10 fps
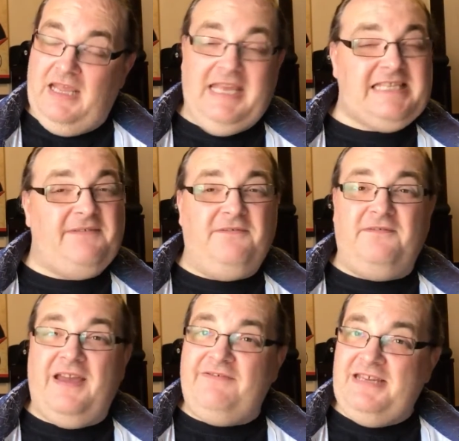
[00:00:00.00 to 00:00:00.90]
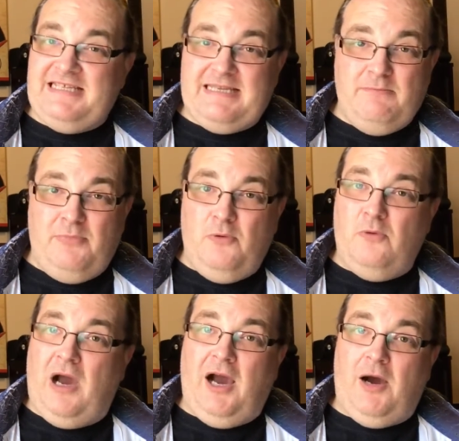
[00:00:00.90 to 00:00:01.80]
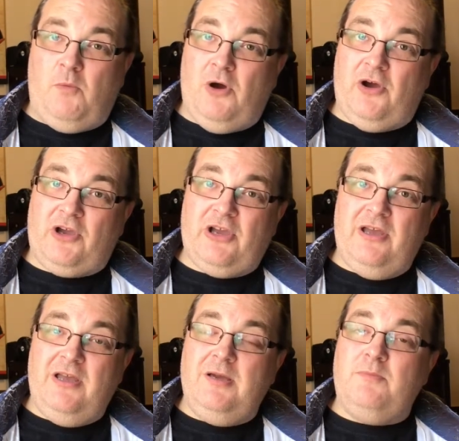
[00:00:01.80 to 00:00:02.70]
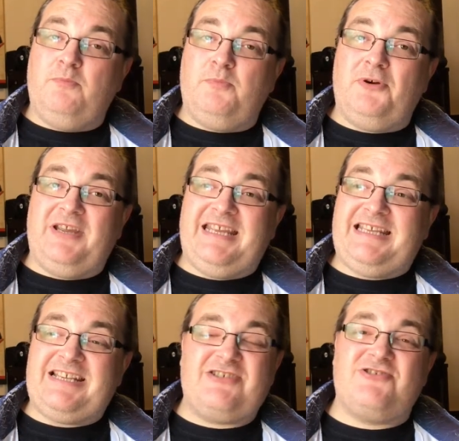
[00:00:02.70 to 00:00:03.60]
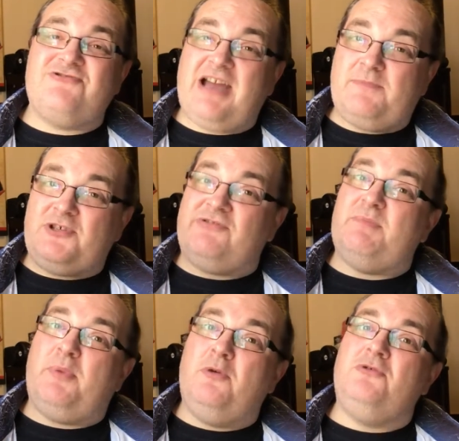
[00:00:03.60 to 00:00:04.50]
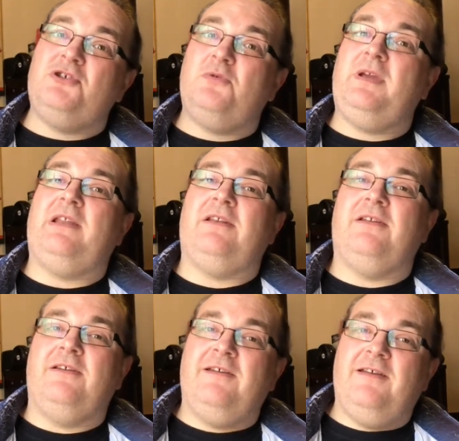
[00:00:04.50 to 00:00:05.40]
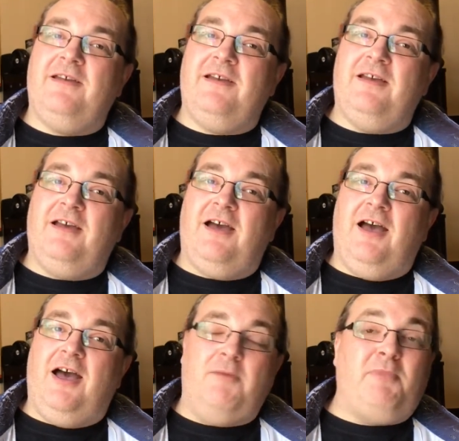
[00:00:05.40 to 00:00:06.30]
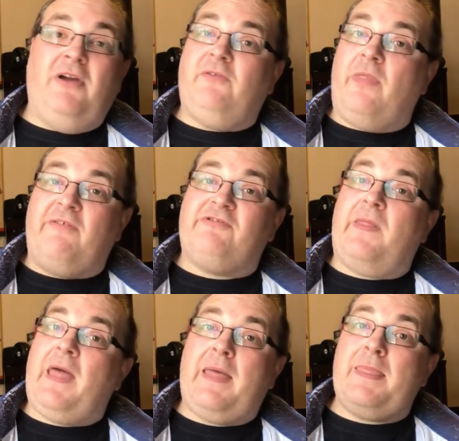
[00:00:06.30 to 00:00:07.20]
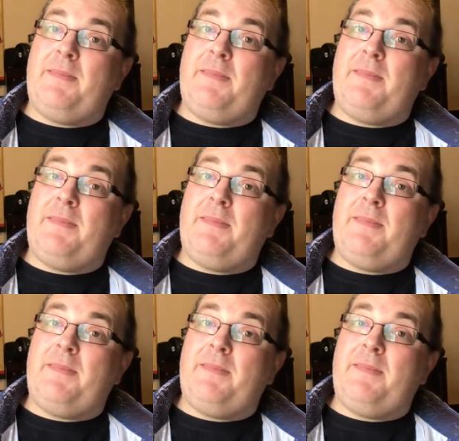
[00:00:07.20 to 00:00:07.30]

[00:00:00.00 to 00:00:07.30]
It's a very simple artwork, but it grabs you, it pulls you in, both on the front and the